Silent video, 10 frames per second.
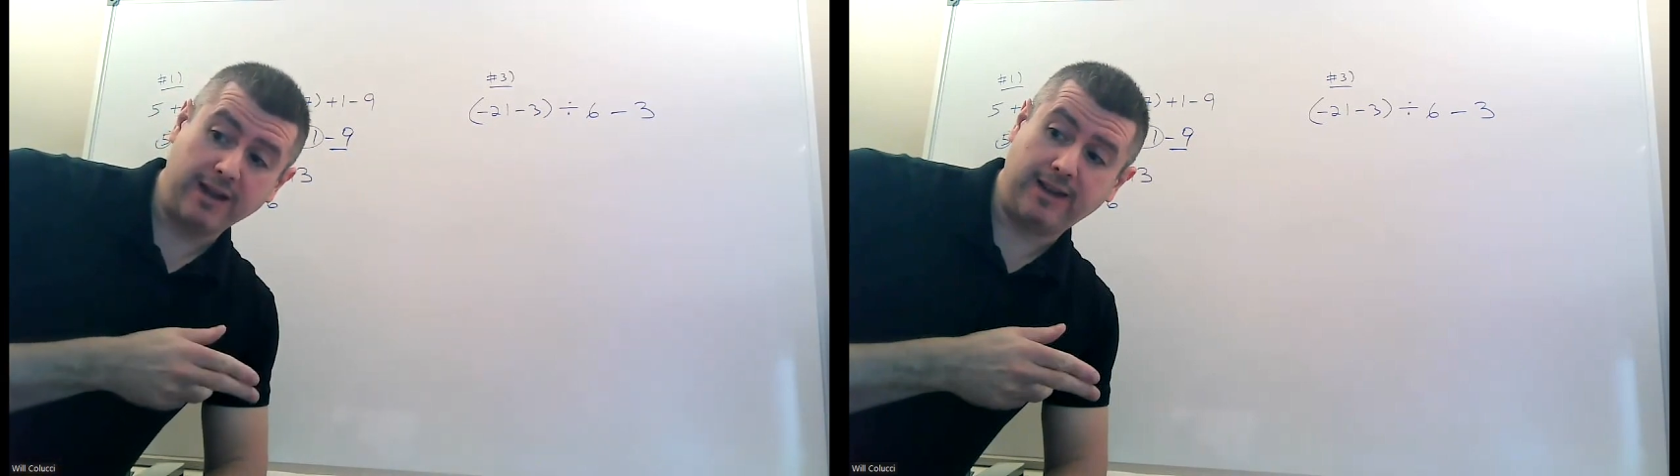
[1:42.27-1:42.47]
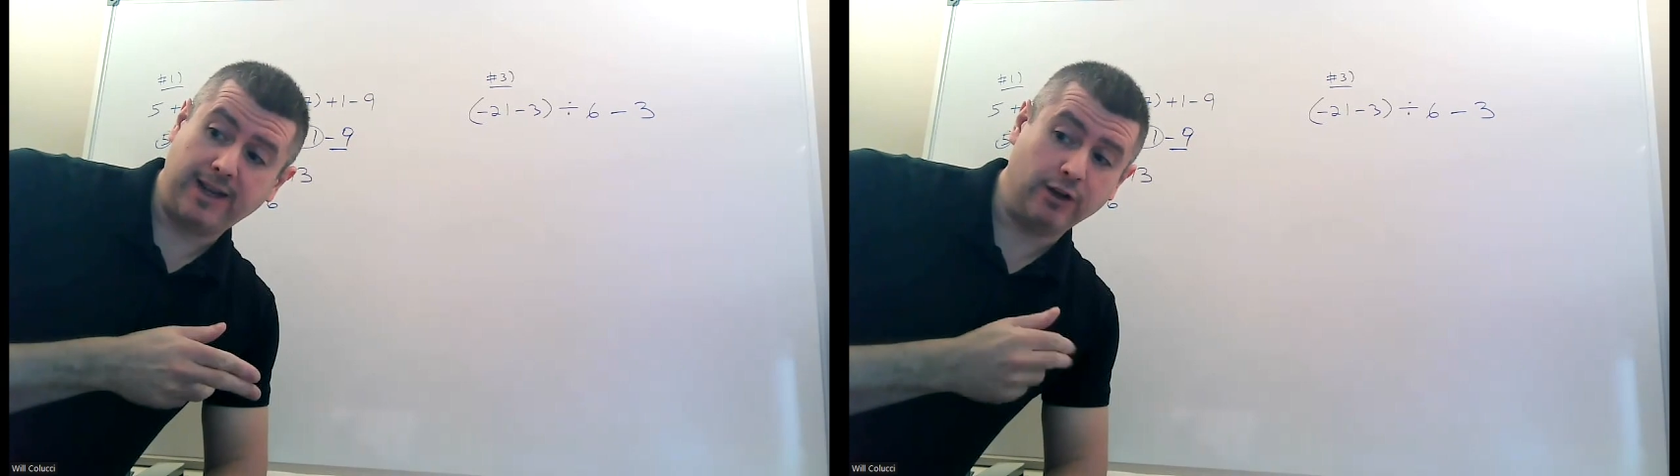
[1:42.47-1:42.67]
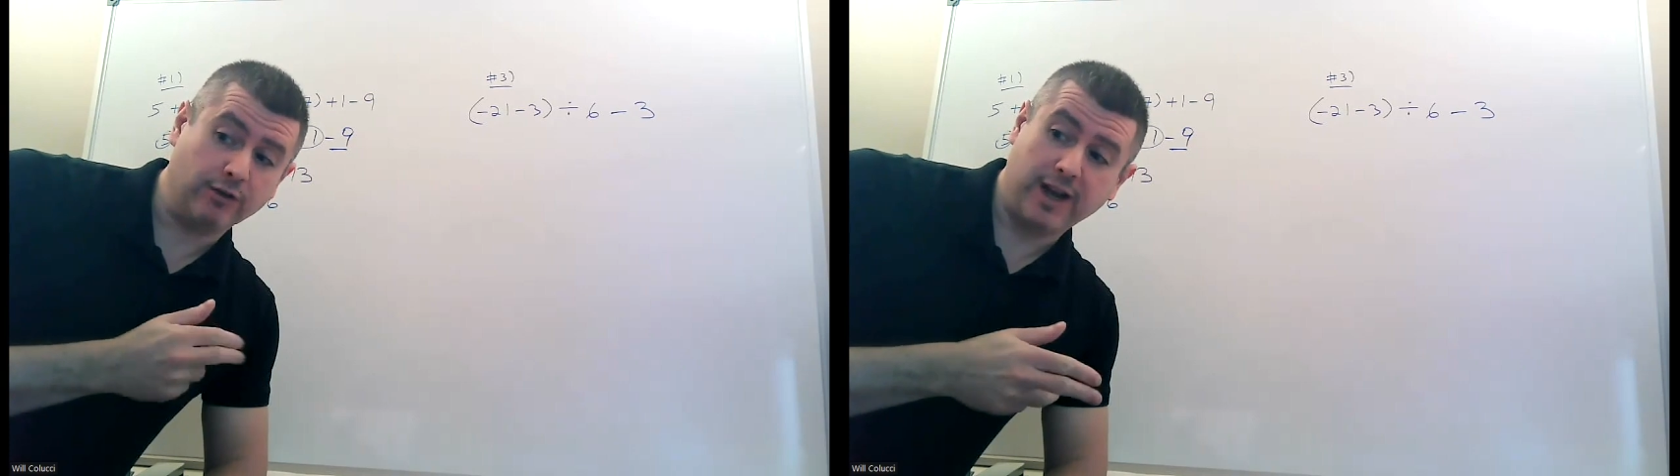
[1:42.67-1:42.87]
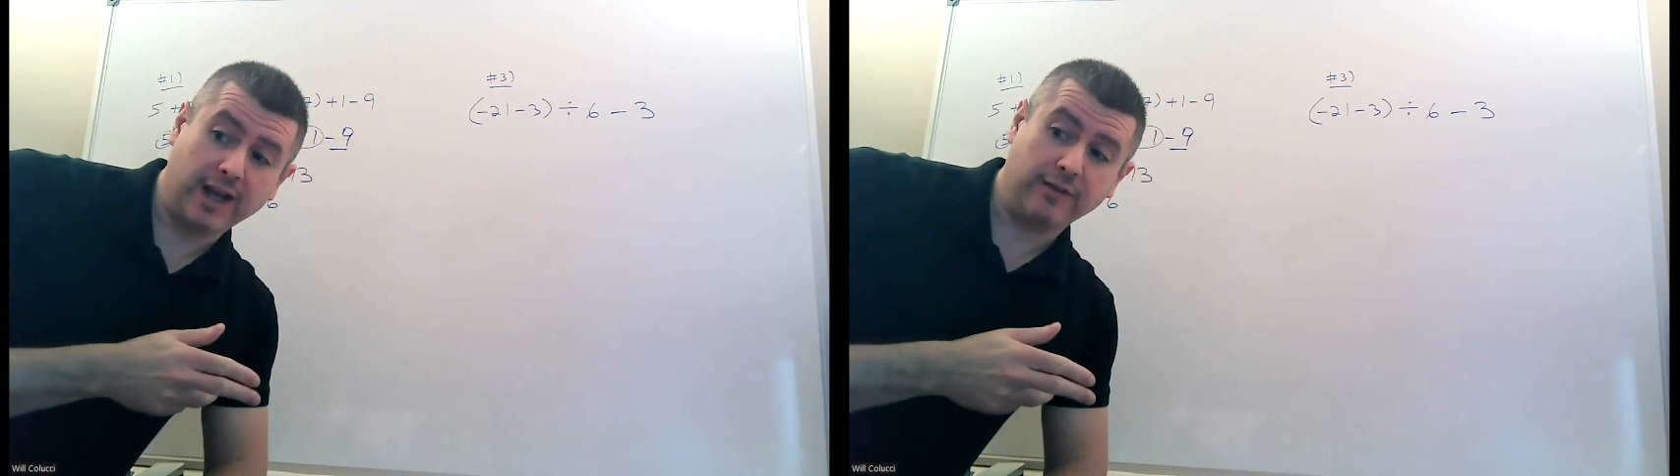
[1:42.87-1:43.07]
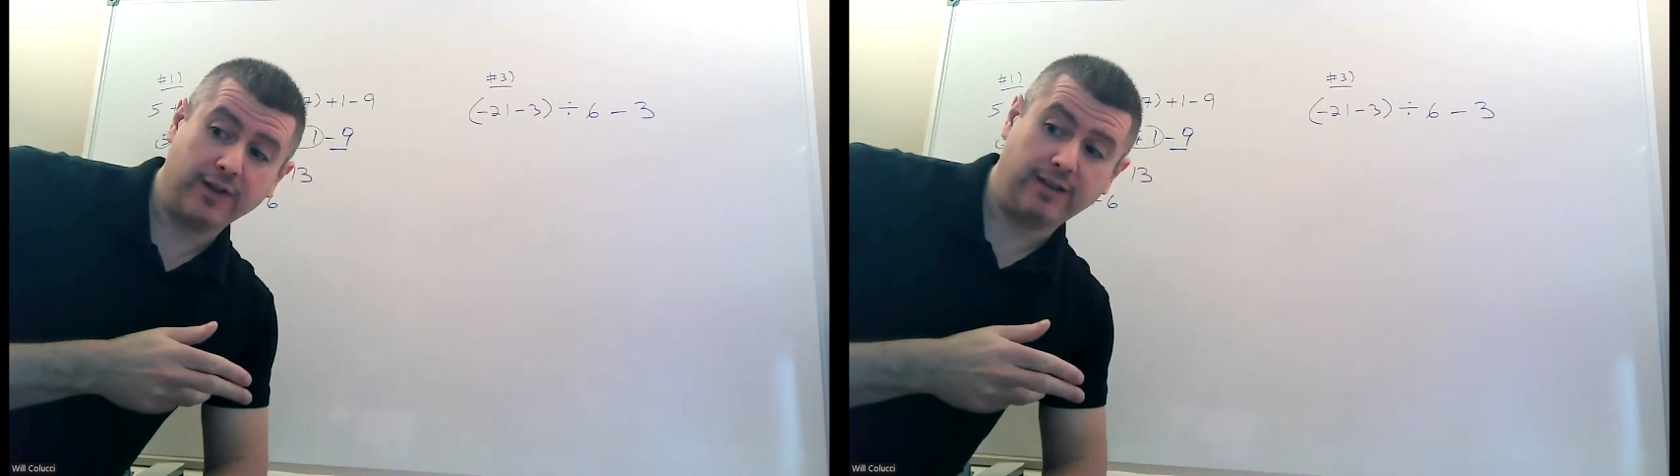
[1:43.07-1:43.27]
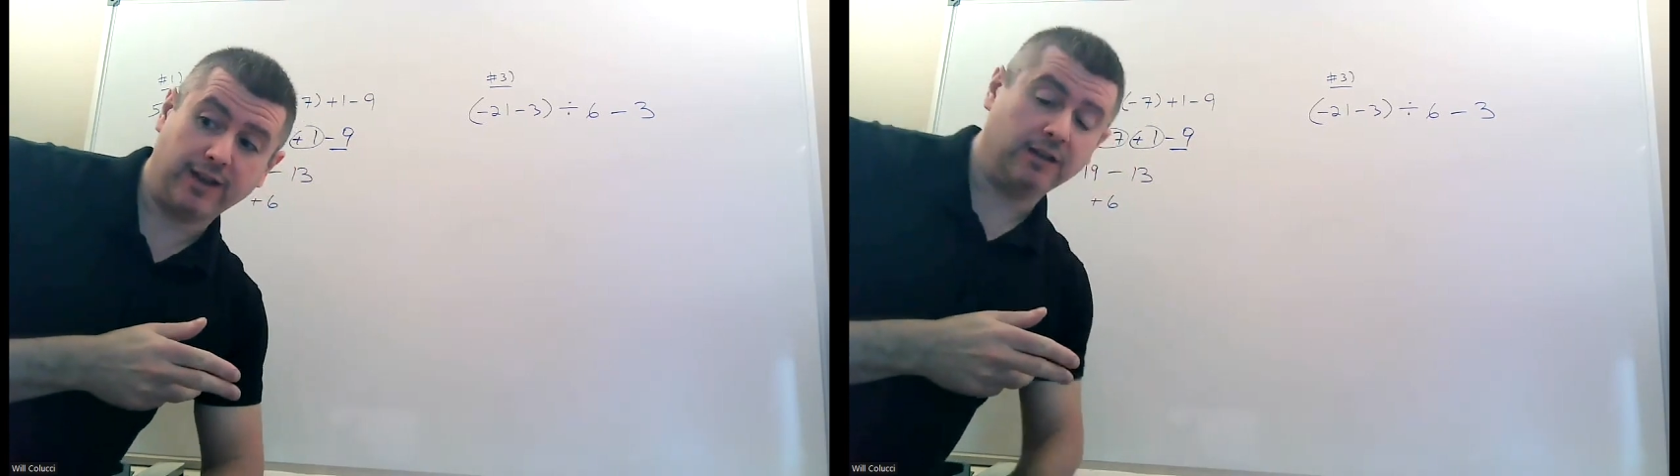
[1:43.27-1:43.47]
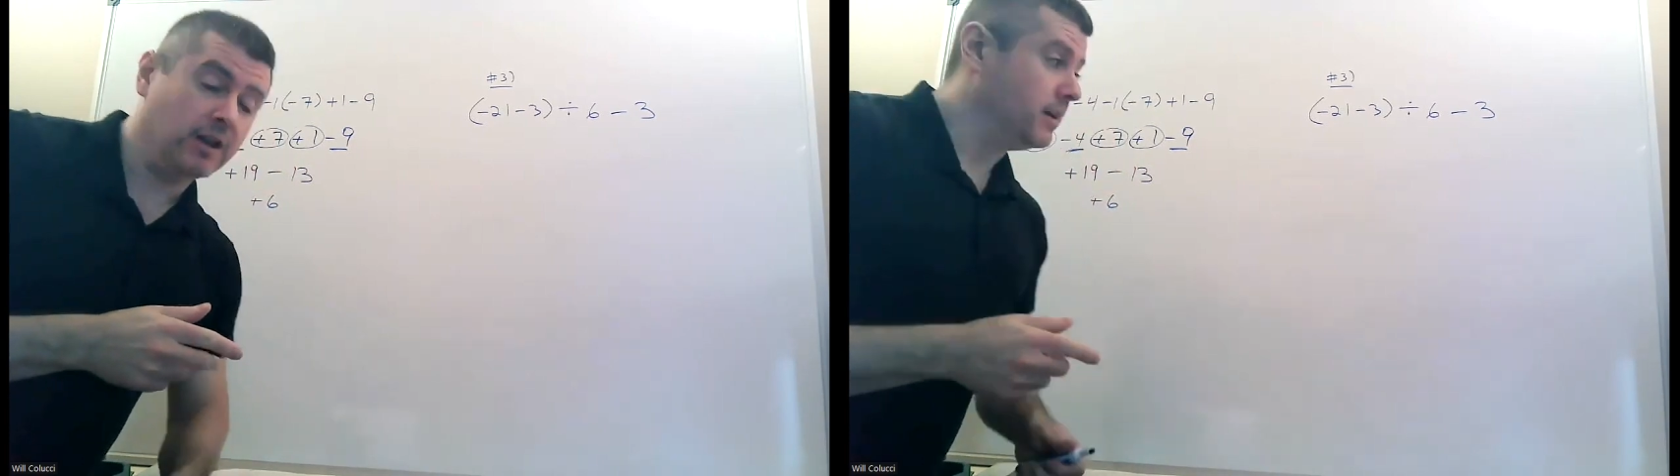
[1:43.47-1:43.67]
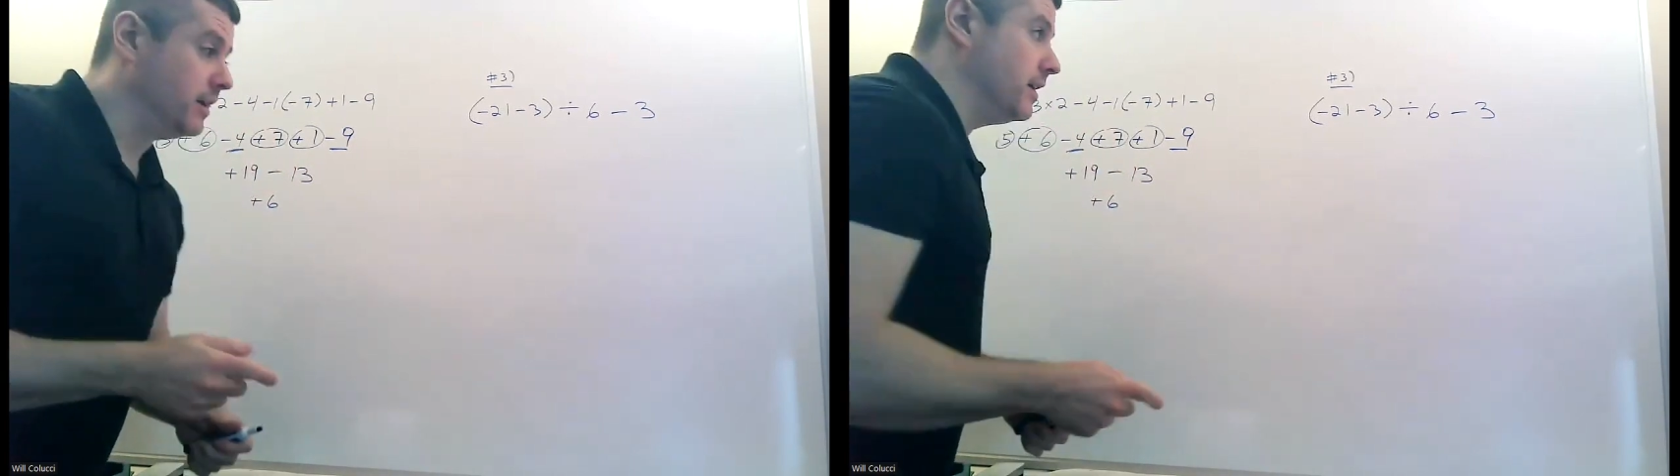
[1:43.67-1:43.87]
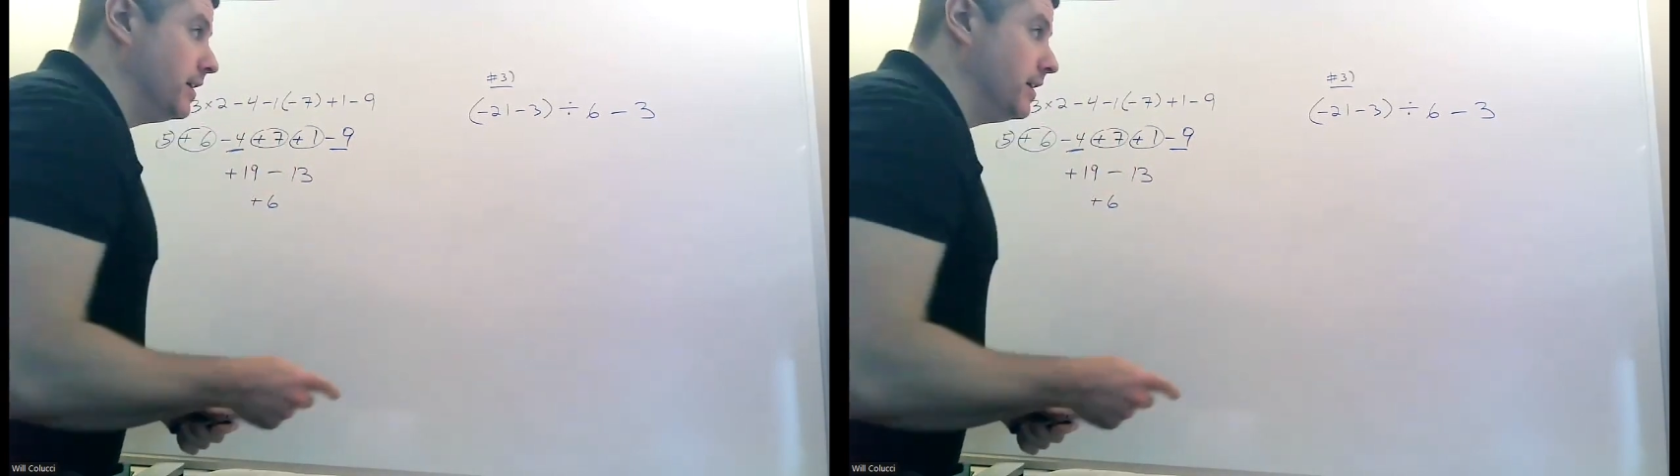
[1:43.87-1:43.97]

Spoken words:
18 or a -18.